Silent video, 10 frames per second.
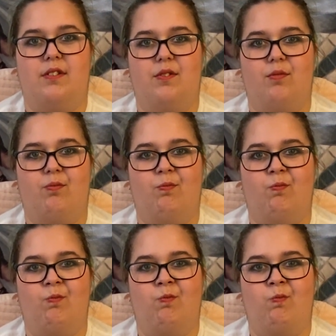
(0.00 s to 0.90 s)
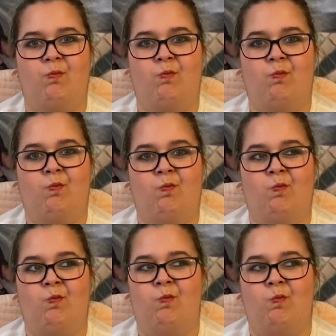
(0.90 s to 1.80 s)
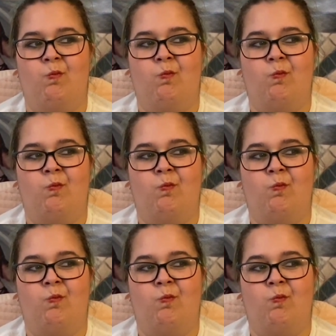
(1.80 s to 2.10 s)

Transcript: (no one is talking)